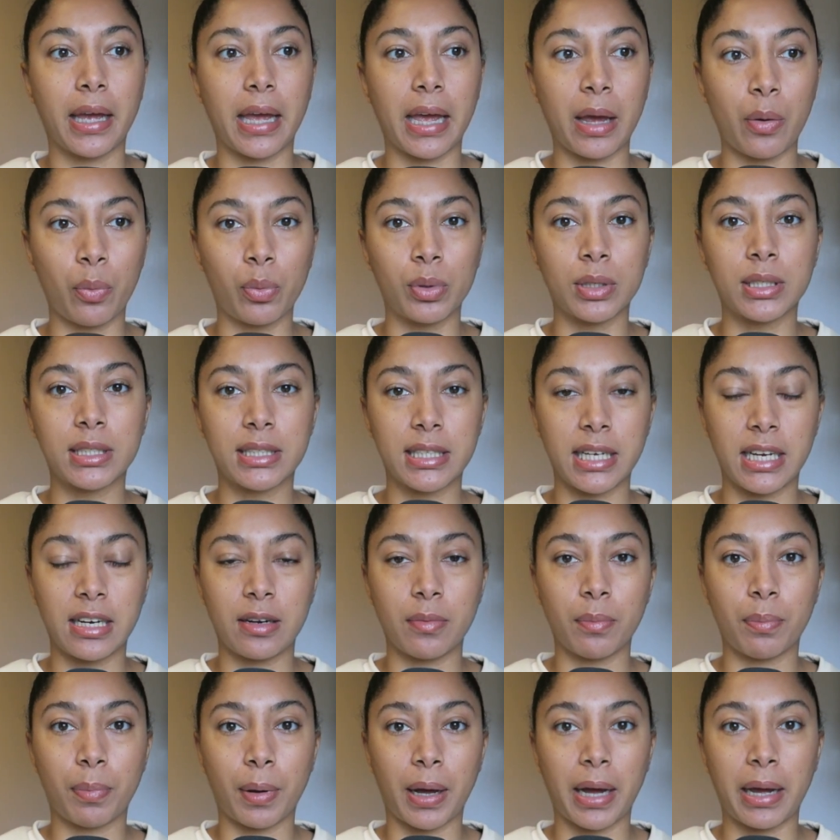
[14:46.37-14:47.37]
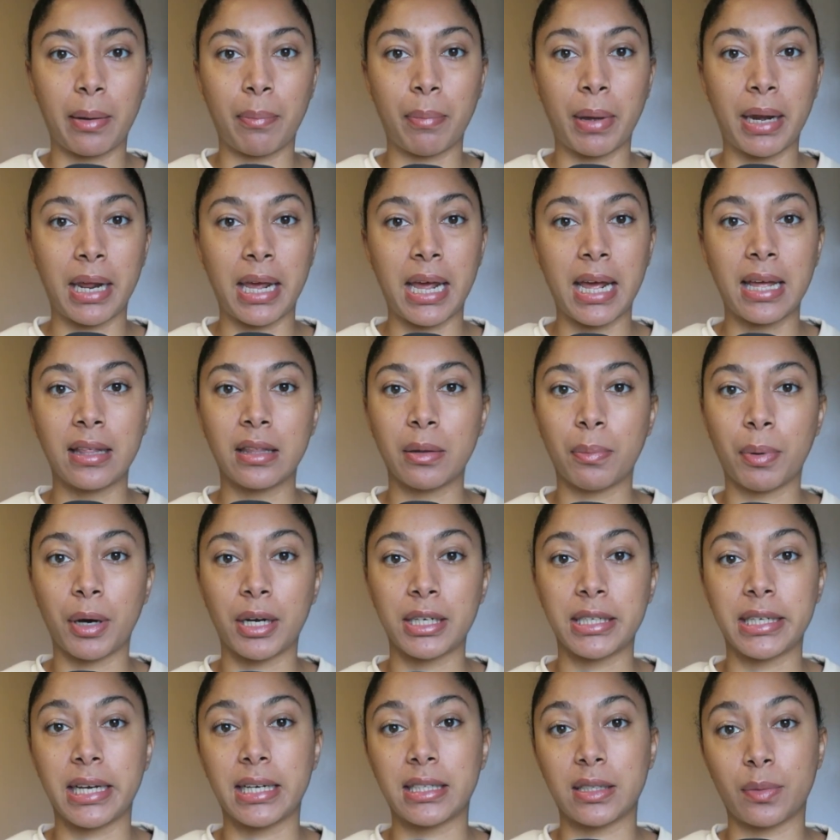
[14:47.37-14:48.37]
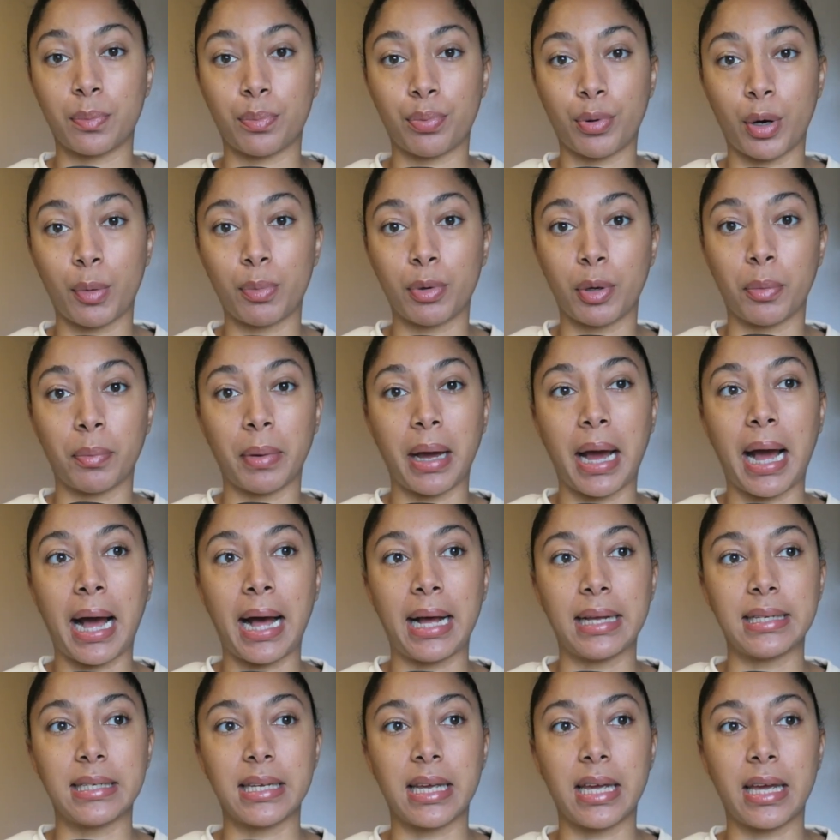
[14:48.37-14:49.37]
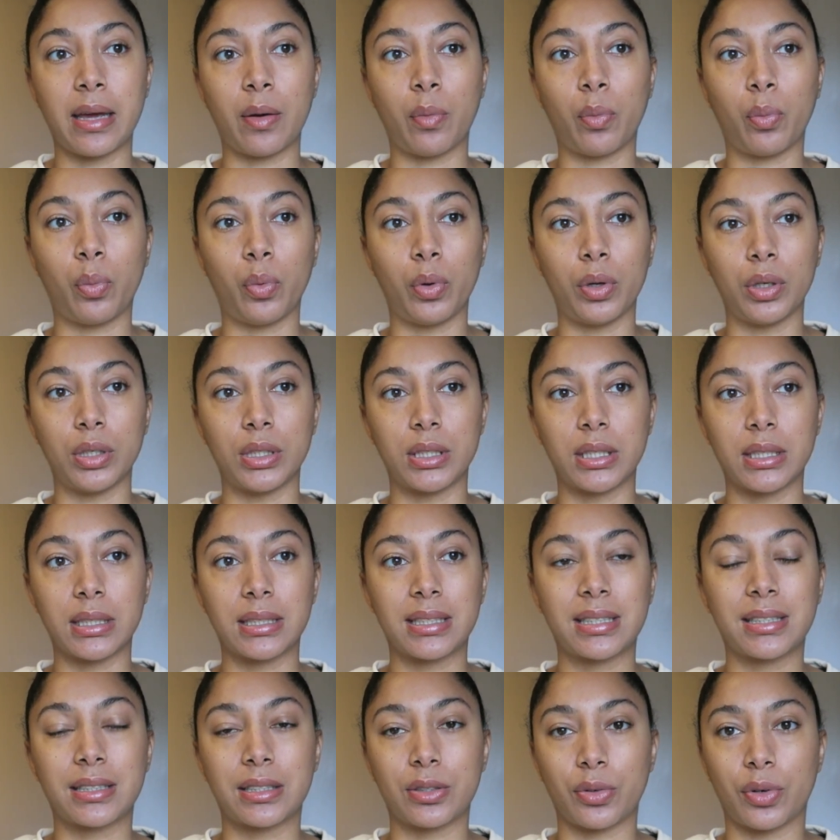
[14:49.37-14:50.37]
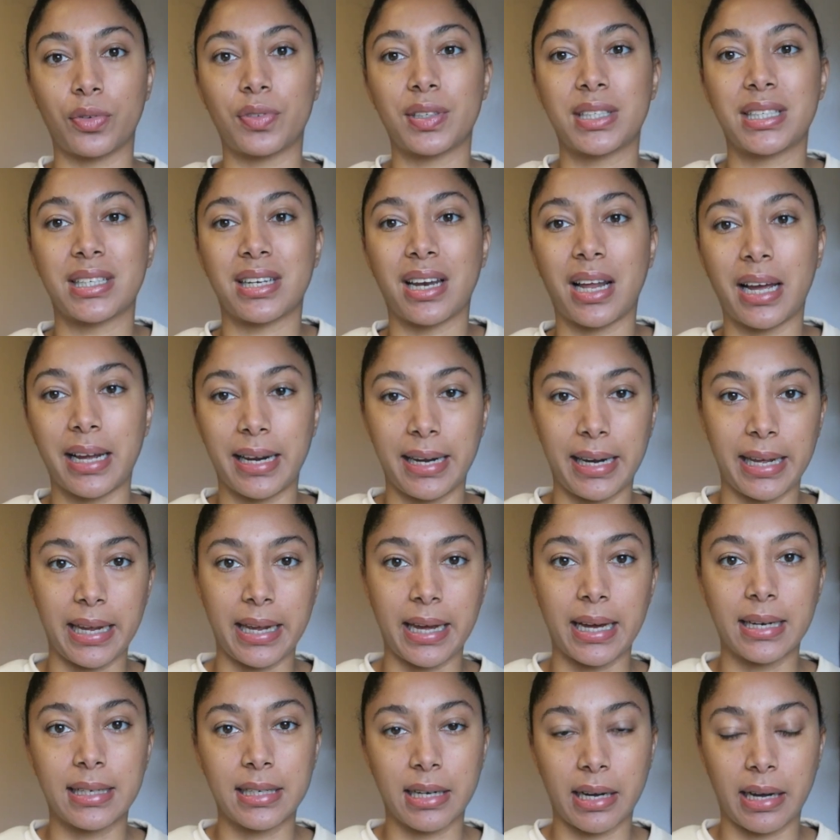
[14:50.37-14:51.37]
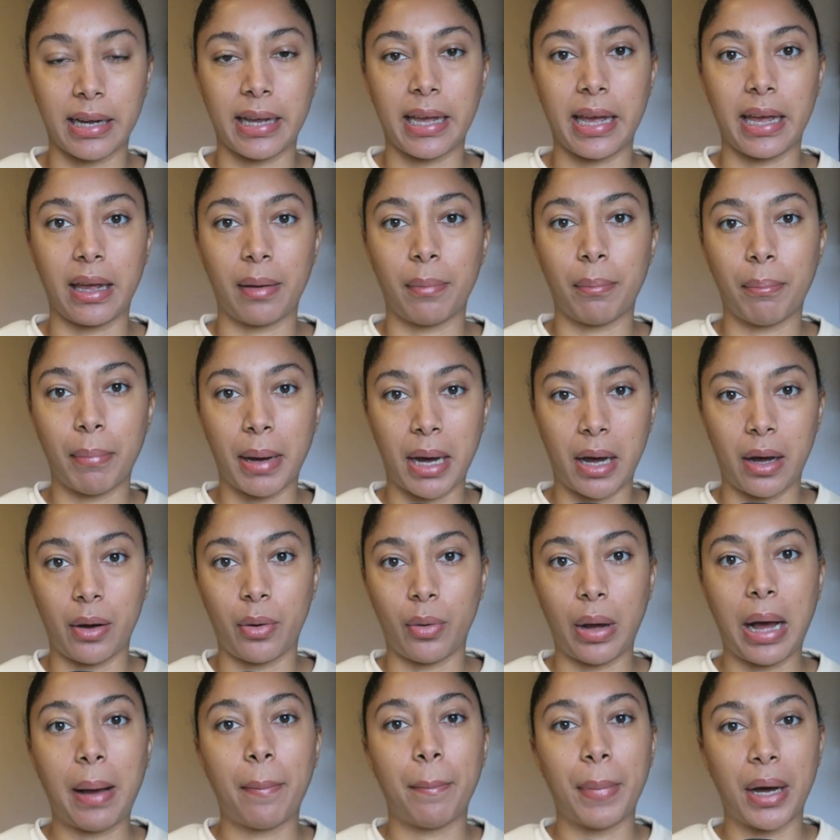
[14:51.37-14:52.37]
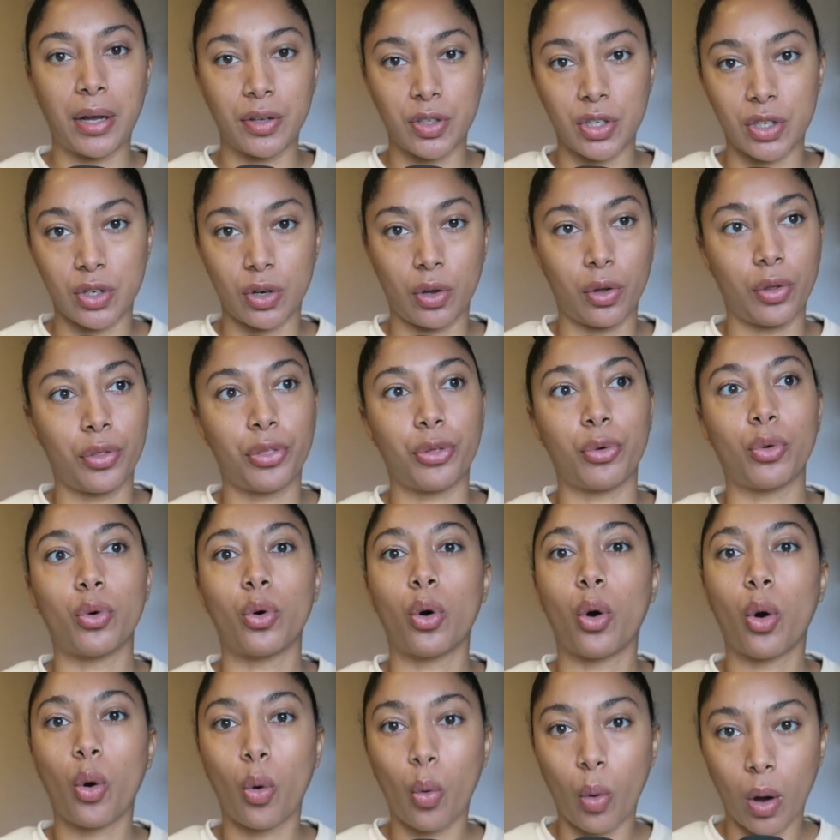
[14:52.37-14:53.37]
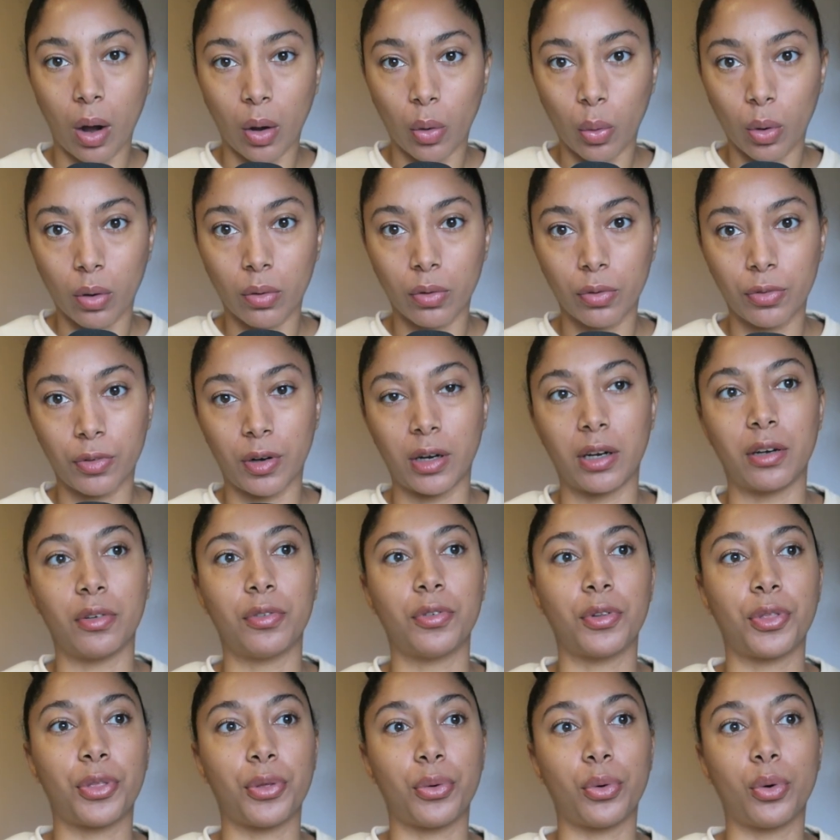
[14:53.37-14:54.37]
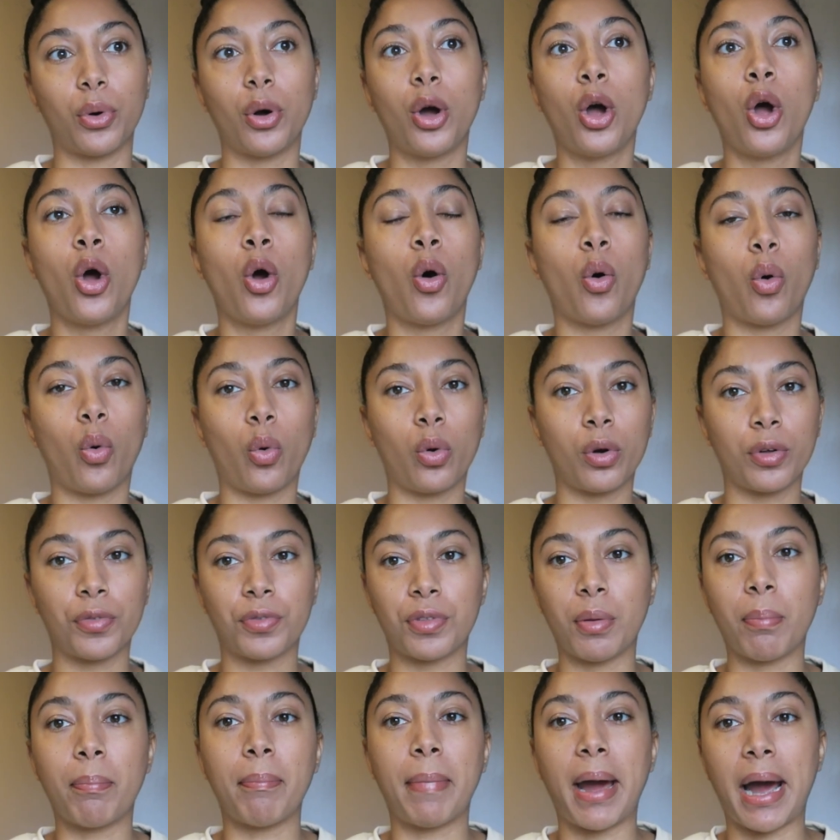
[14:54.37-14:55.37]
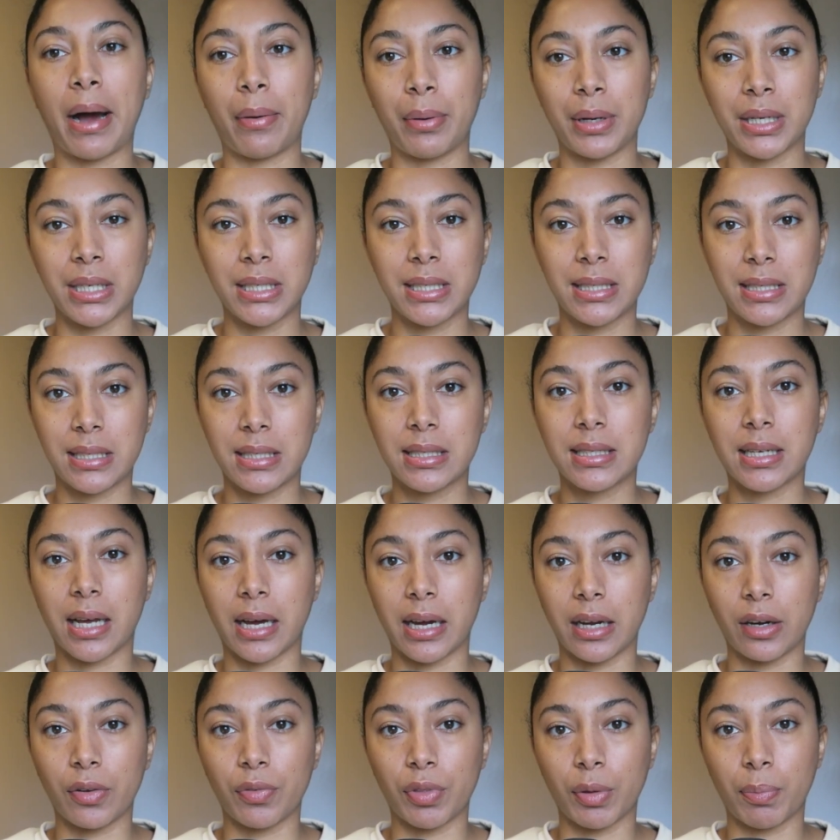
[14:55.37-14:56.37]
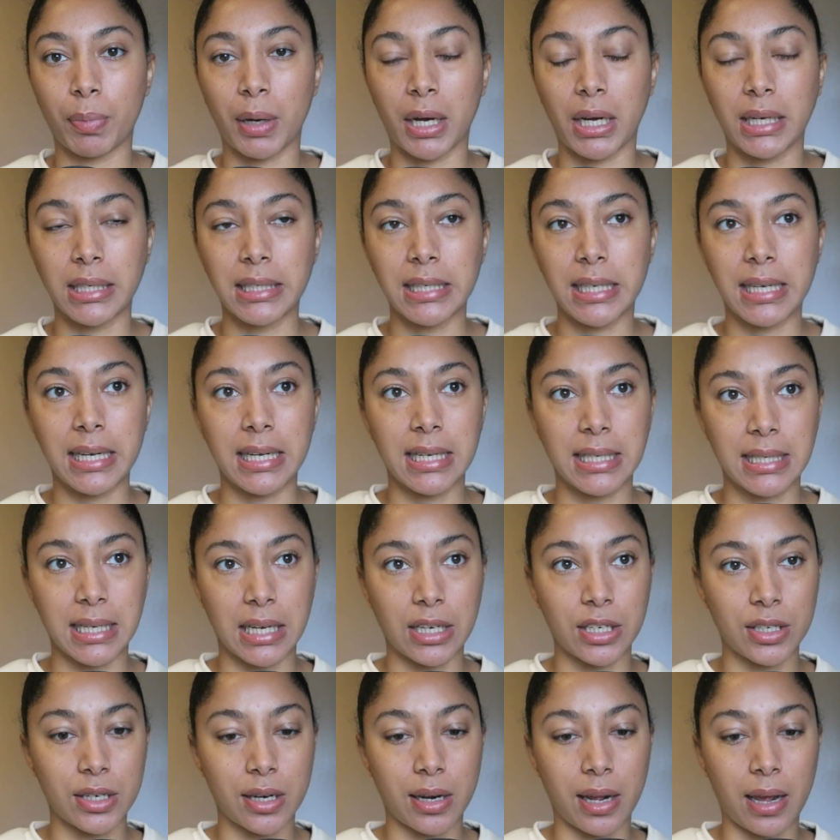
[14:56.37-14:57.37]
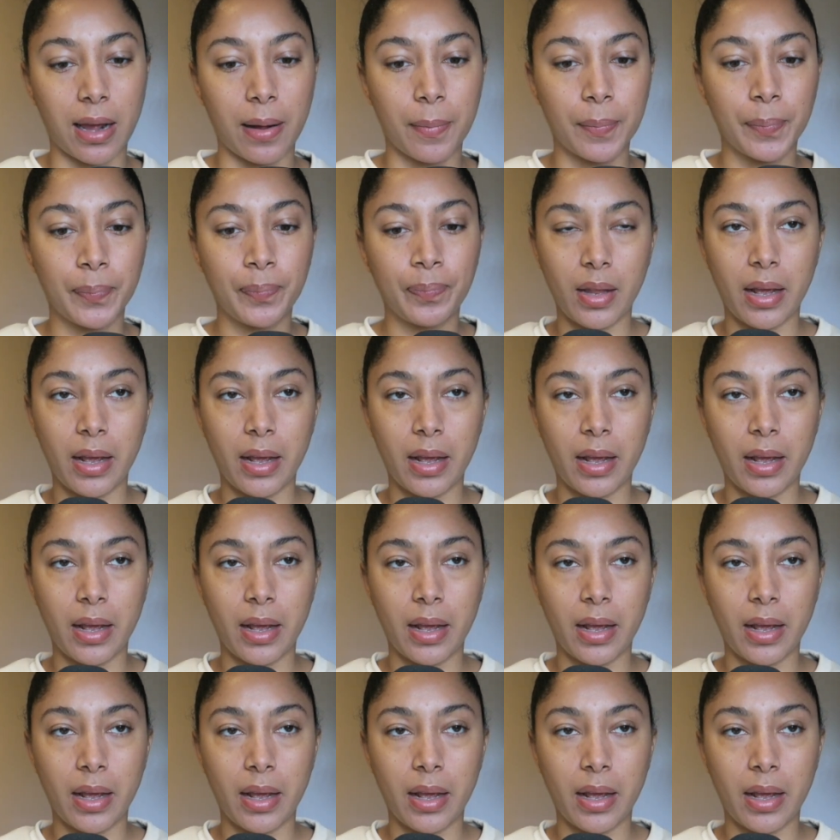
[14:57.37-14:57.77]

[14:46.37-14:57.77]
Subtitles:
it was seen by many in the party as a problem, as it was sort of slyly attacking Mao Zedong thought, Hua Guofeng thought, all of the Maoist side of the party, essentially.